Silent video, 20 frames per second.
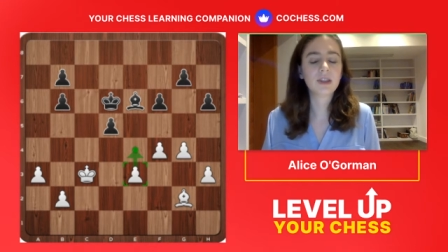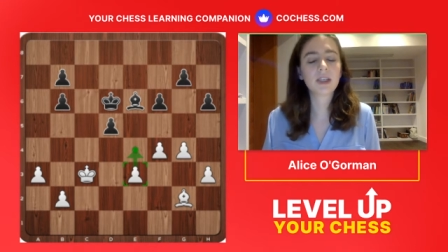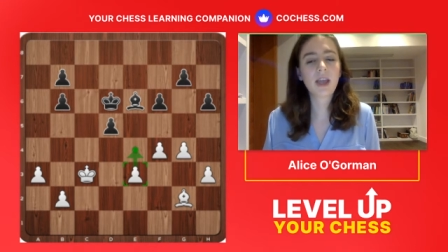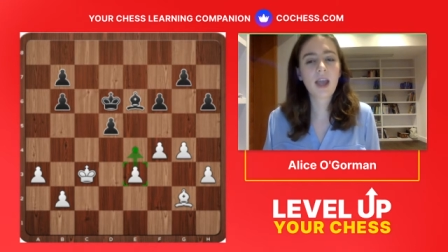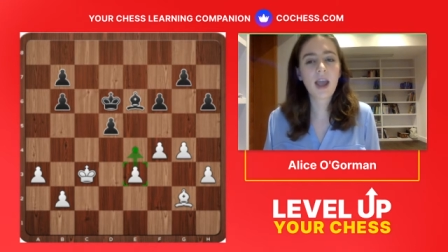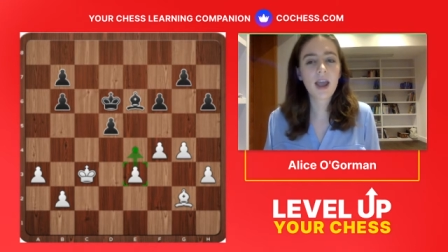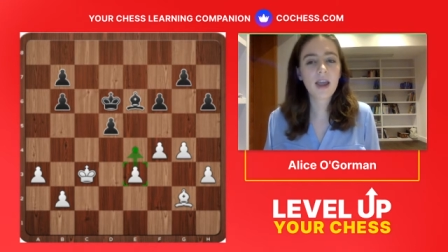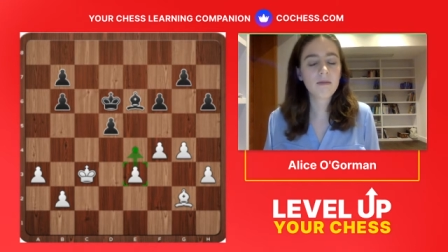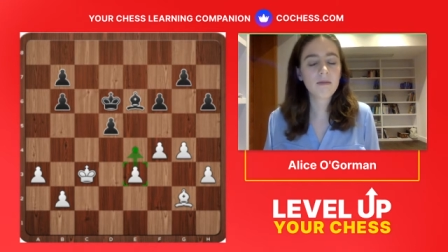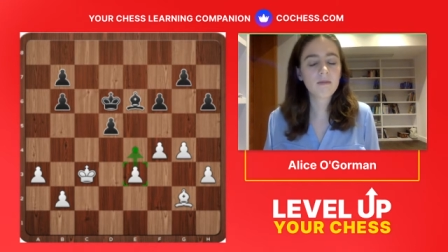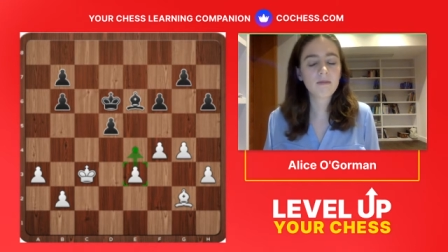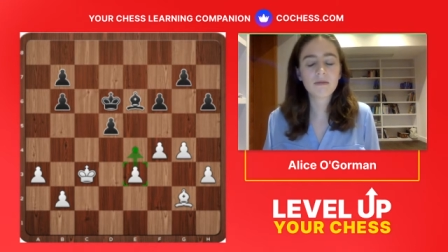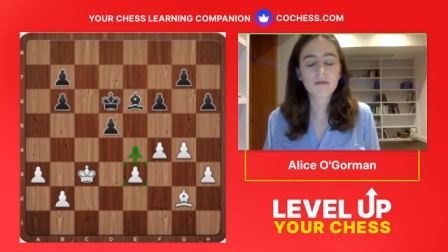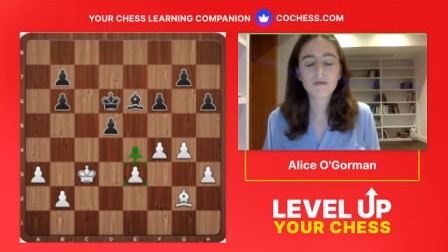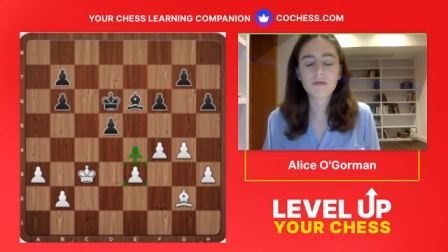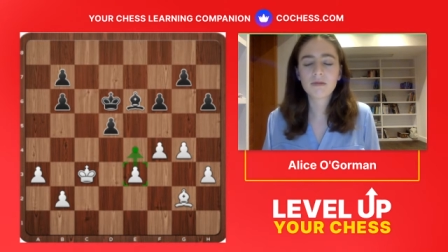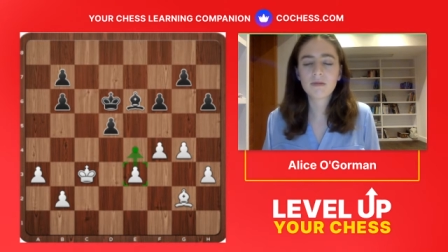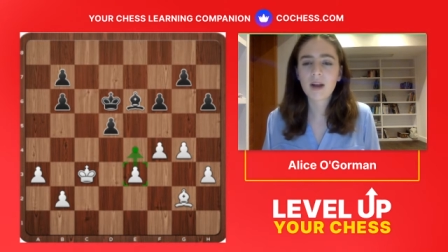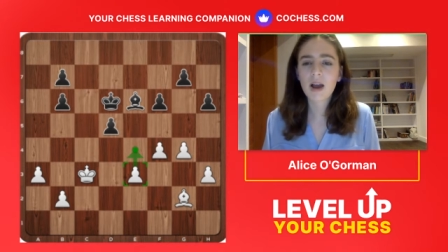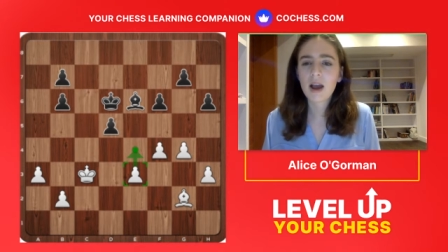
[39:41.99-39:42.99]
The game,
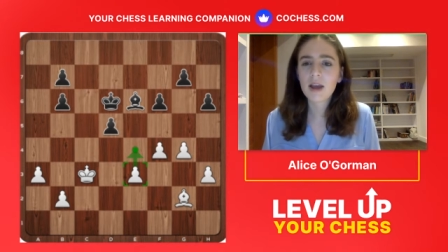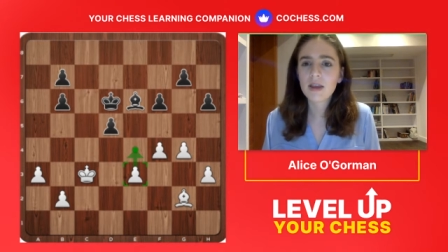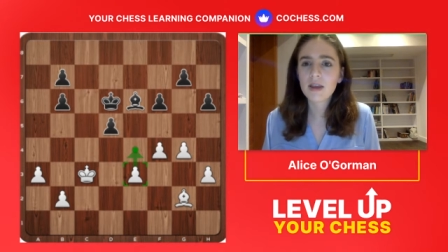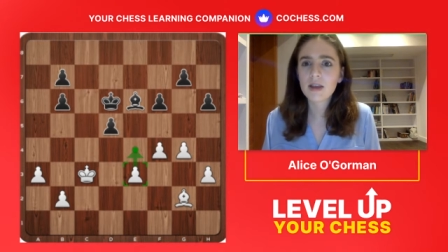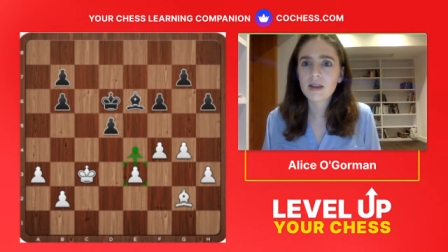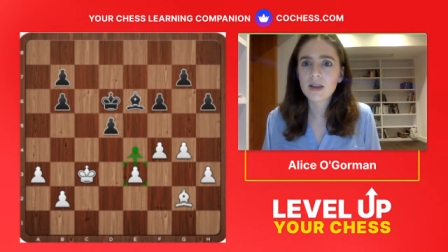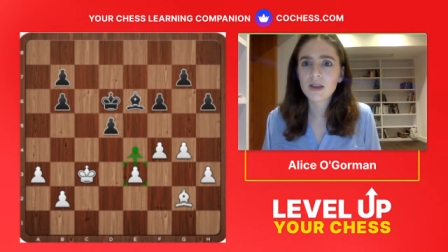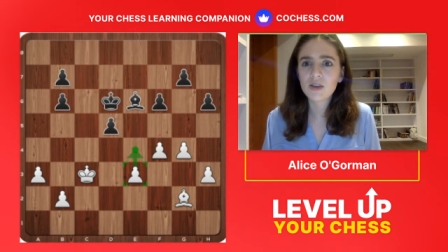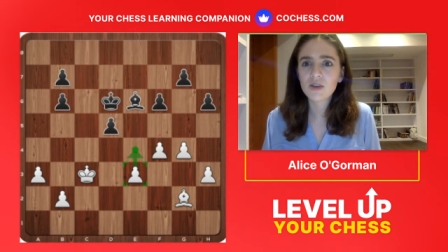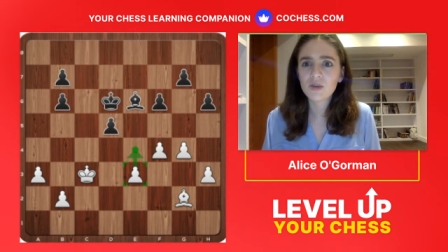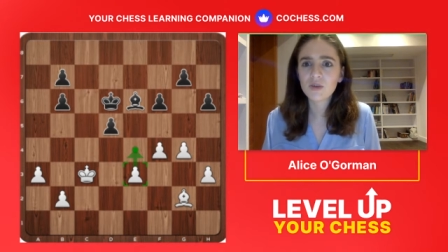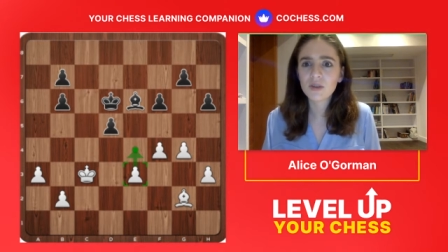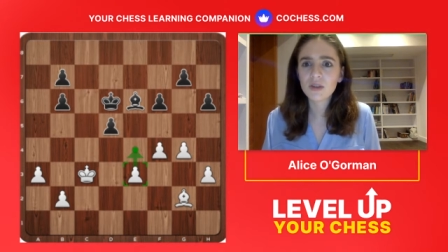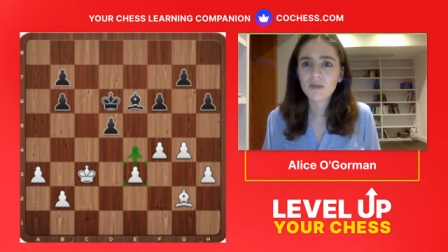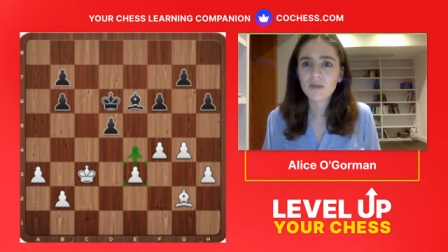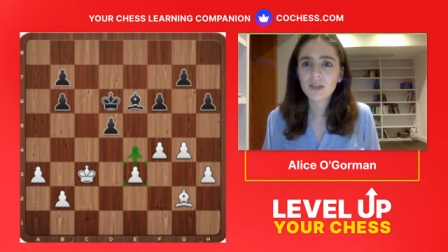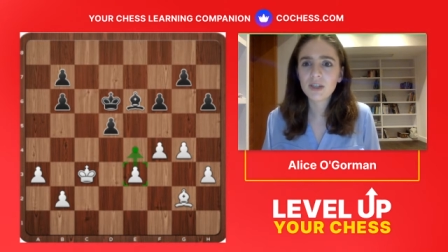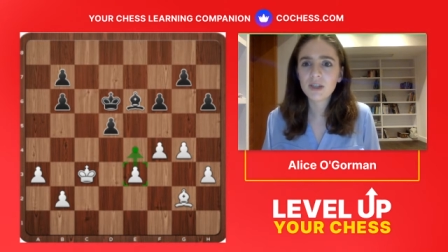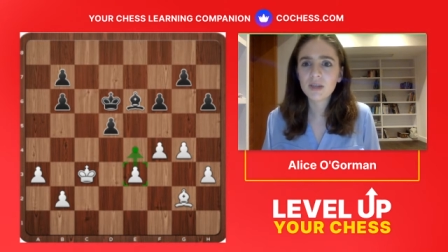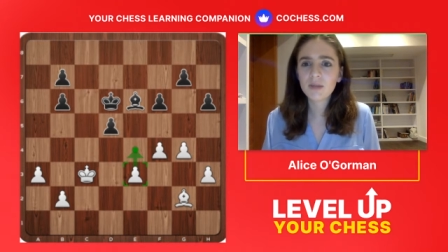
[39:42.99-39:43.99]
I think they took with the
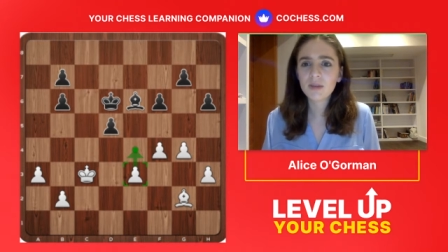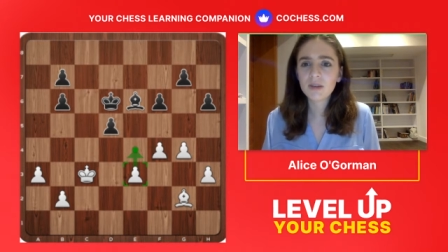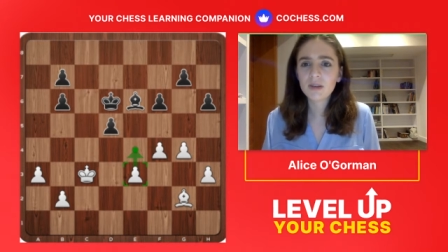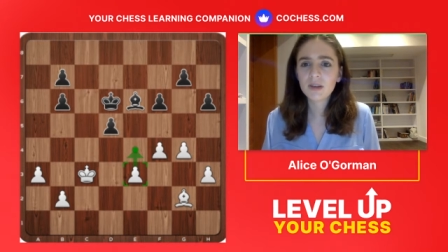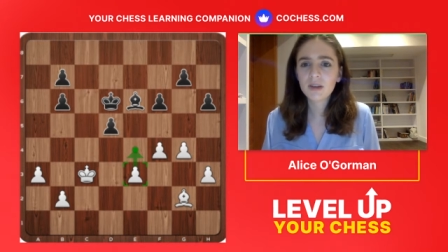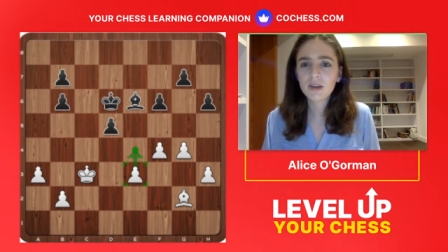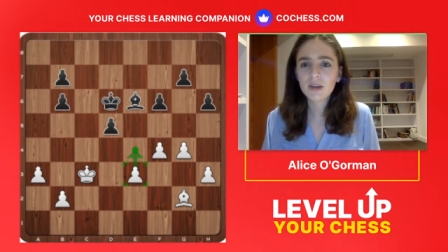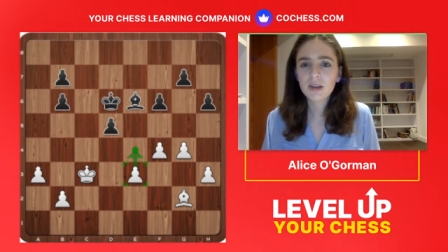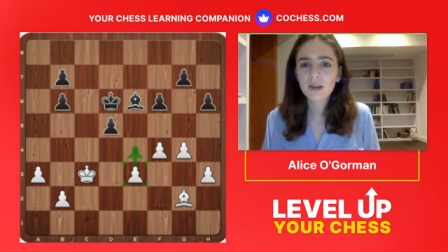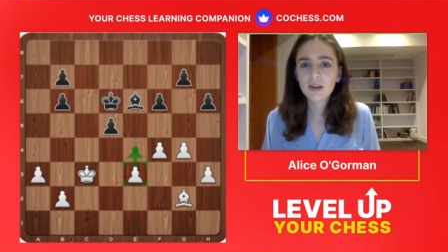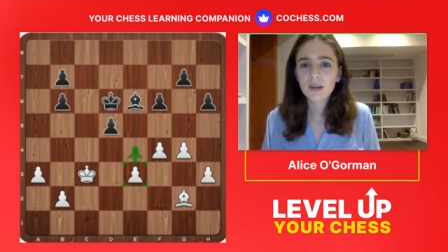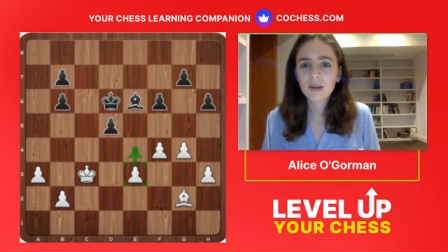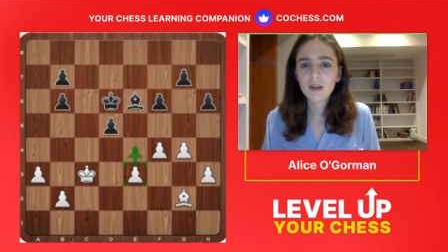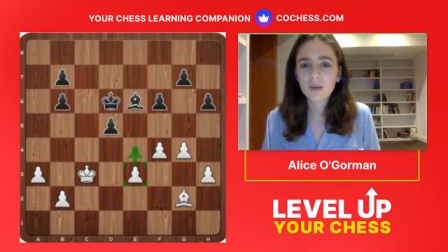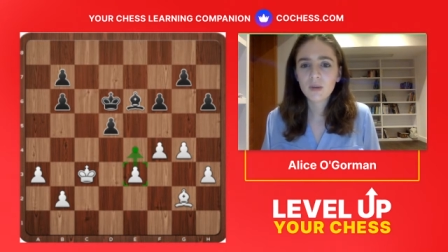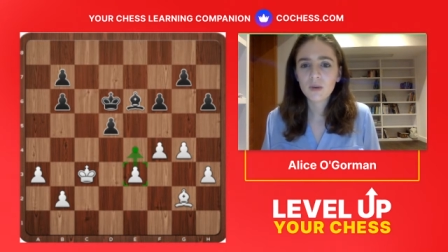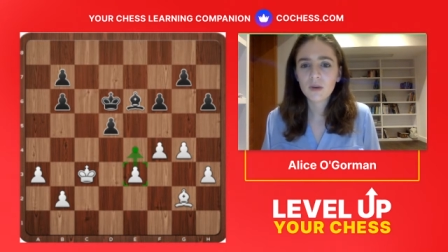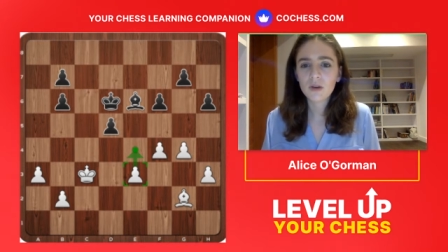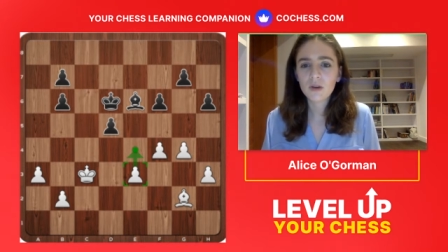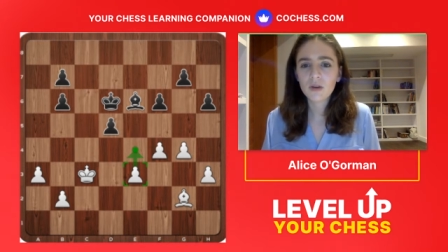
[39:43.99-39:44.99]
bishop.
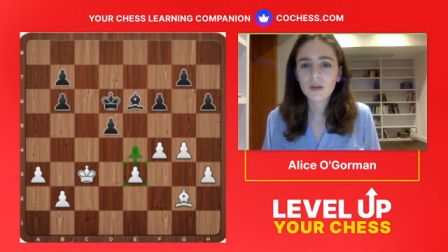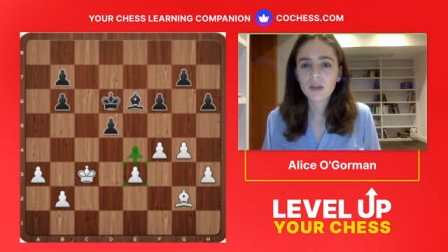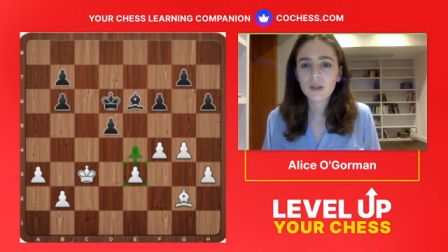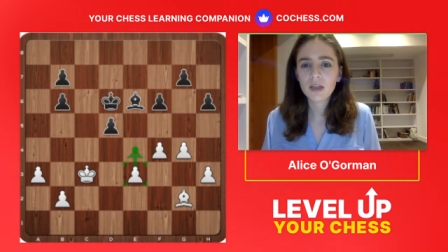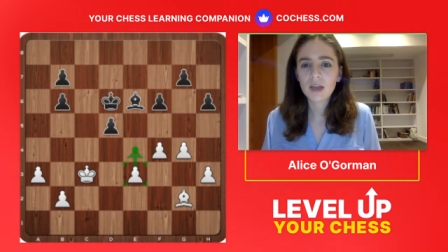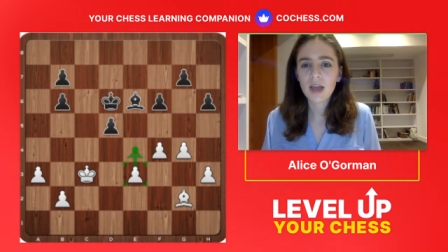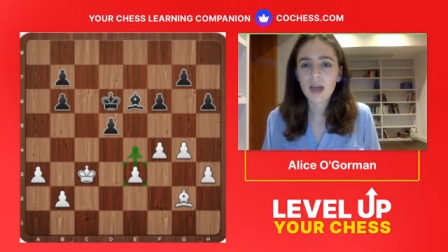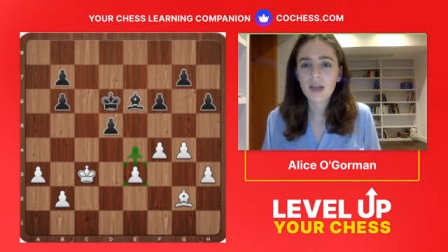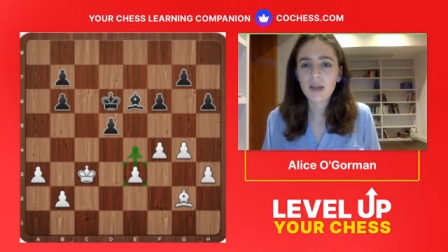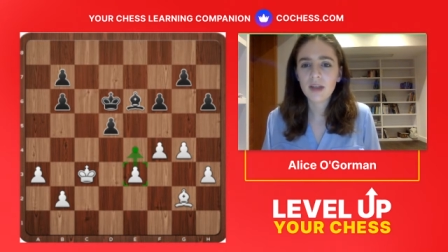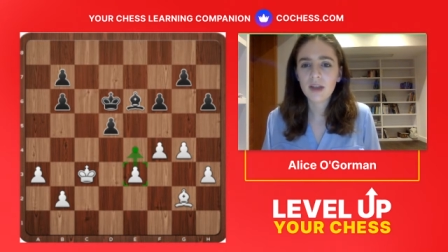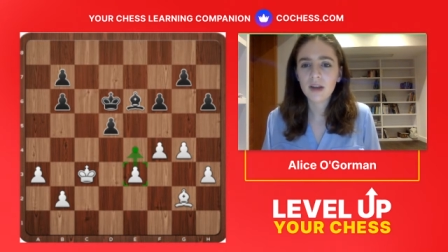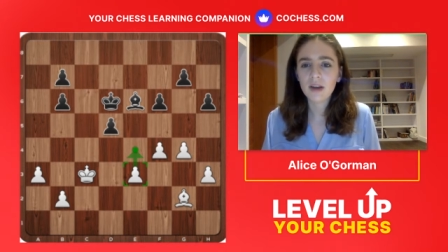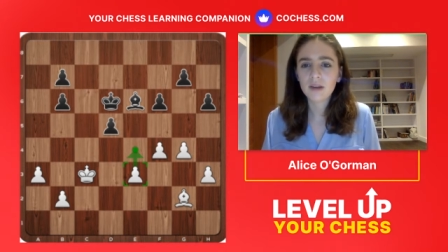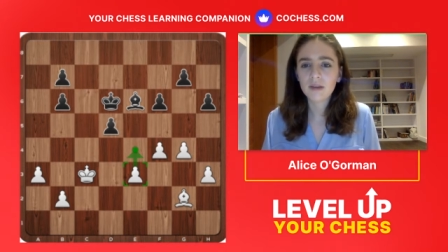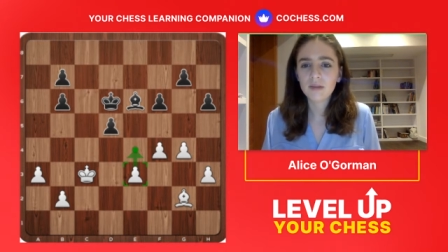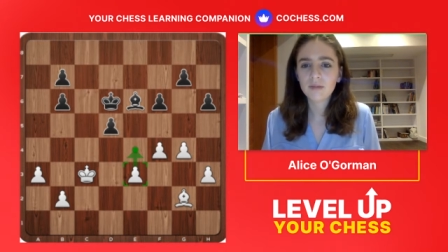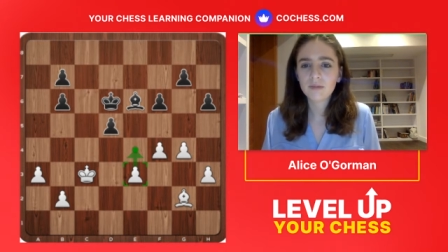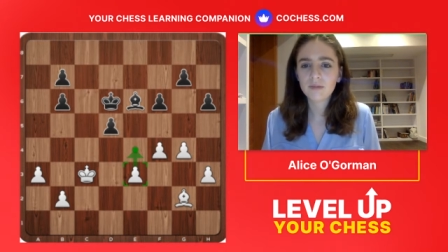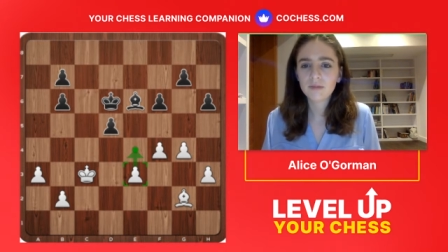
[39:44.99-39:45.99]
Go to the end there.